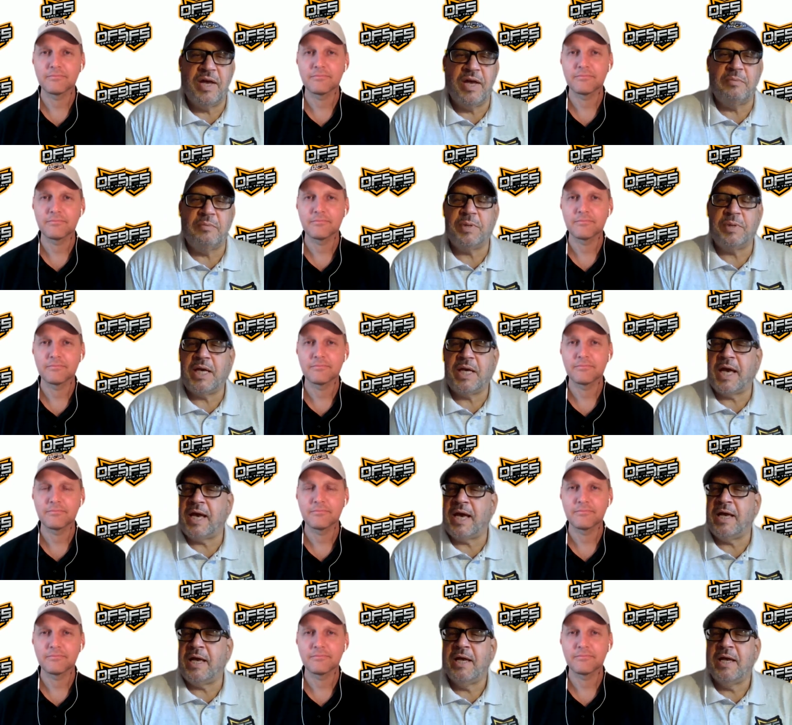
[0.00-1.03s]
Speaker 1: of
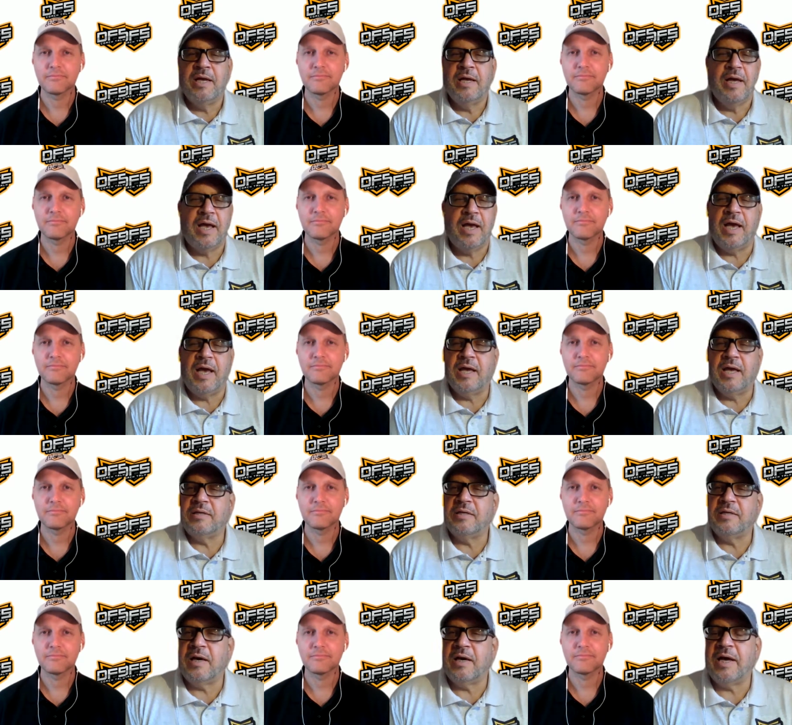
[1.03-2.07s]
NBA
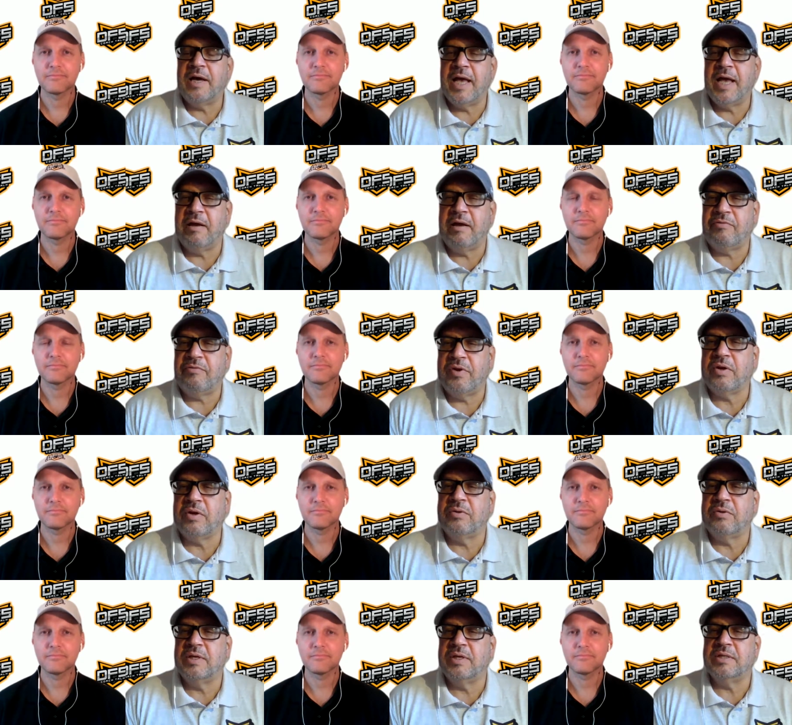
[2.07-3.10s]
and uh,
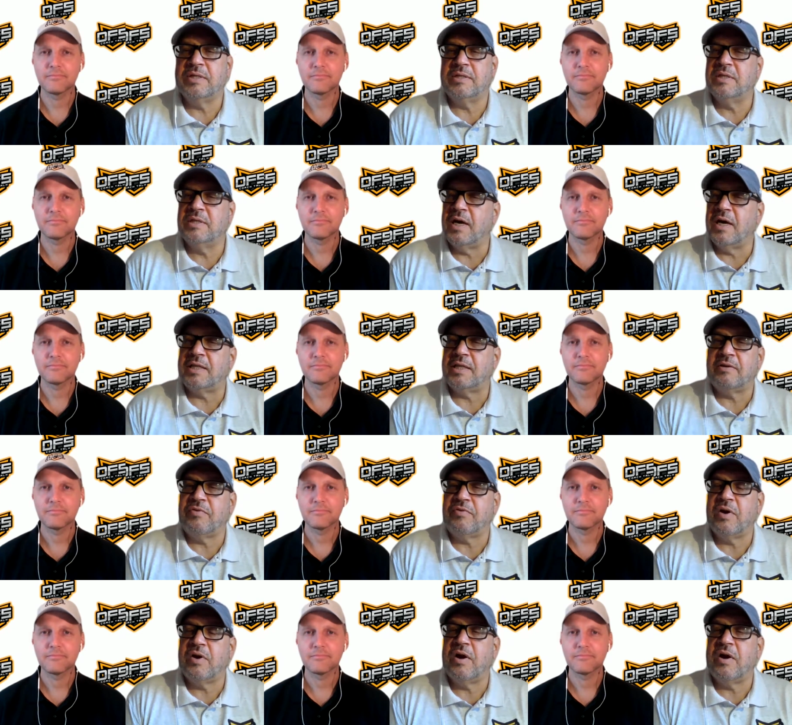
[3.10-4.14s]
NFL is not
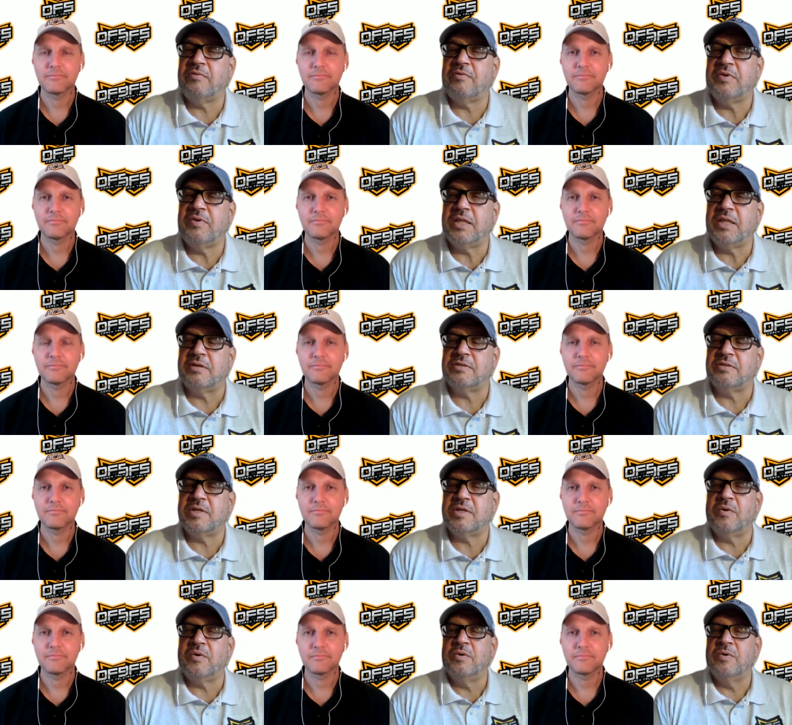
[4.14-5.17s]
that far off either.
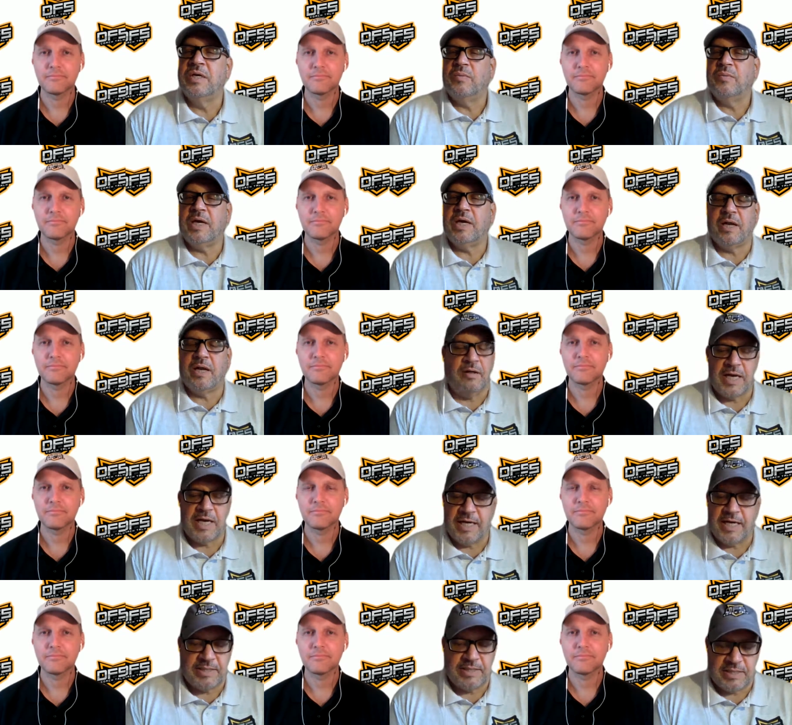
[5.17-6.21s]
So we got
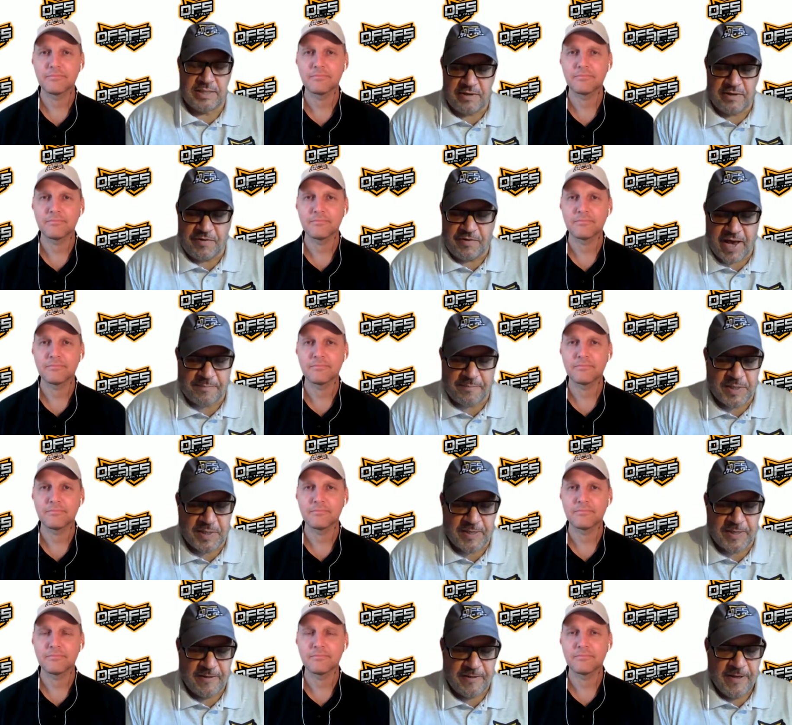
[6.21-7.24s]
all kinds of stuff
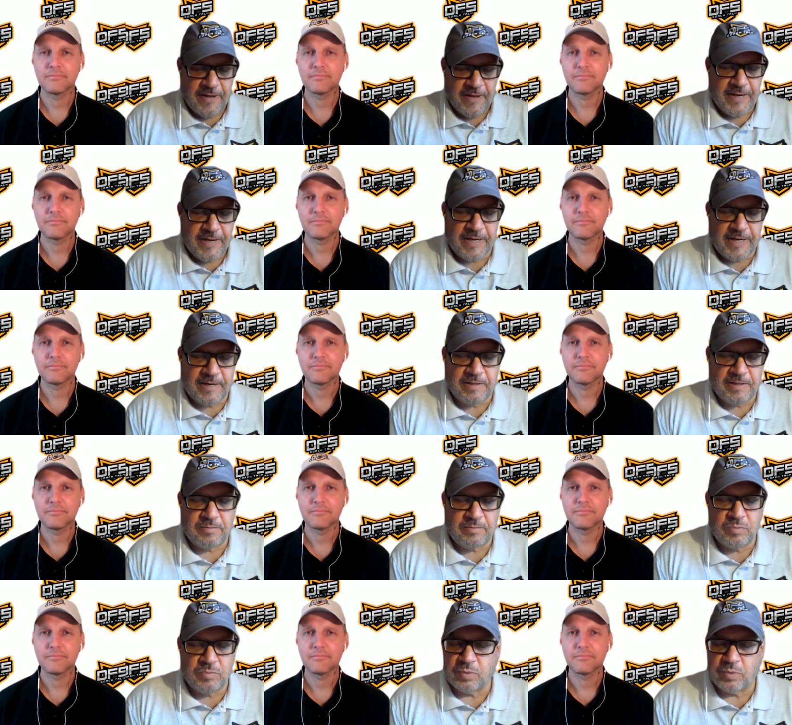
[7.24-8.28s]
happening.
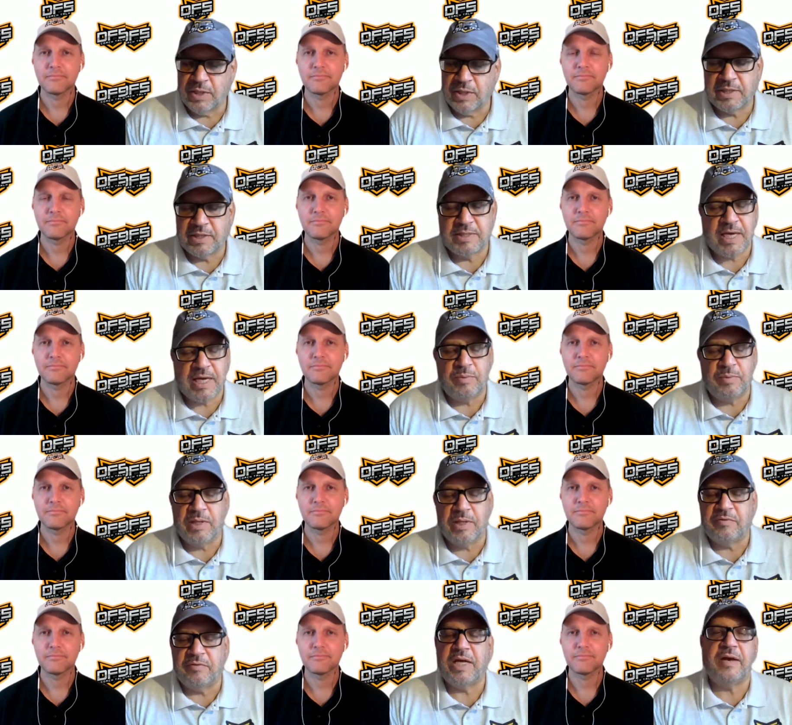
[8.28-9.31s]
Uh, we're really
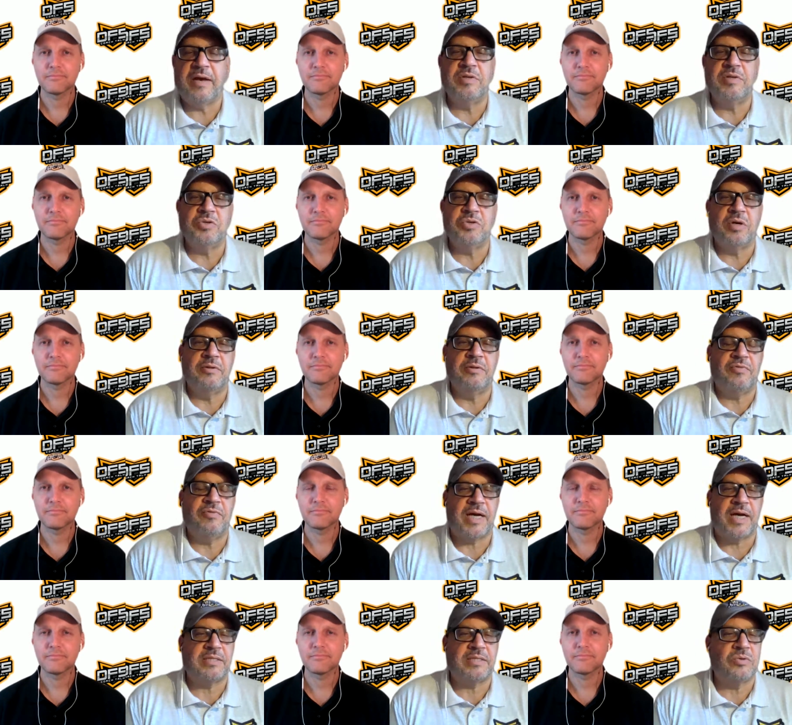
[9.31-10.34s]
excited. We'd love to have you
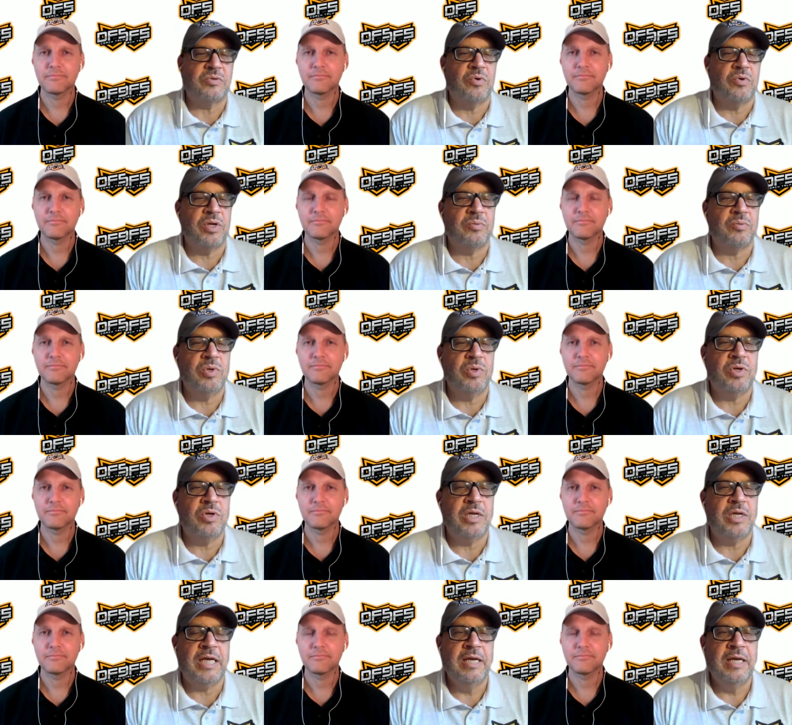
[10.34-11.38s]
join the fastest growing
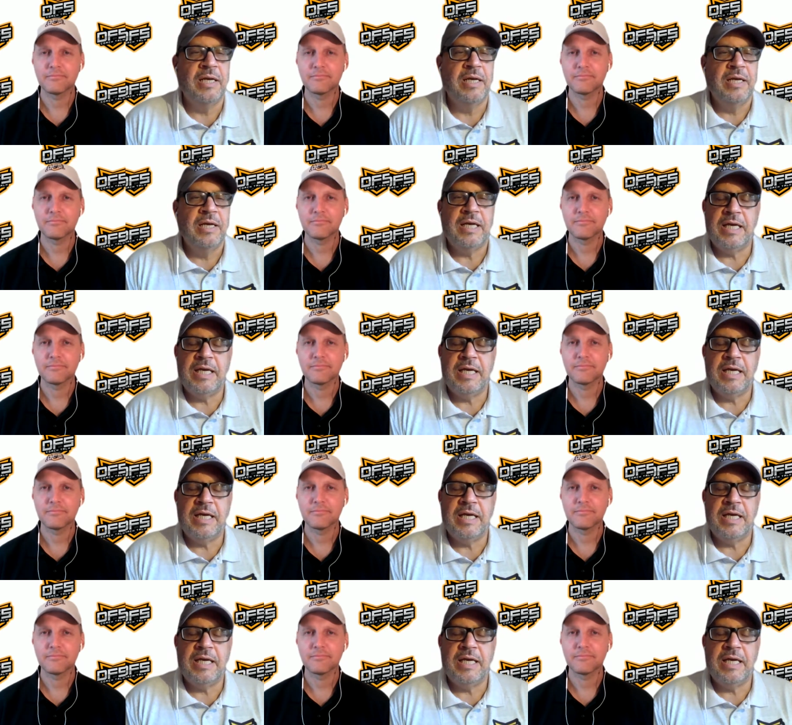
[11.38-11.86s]
community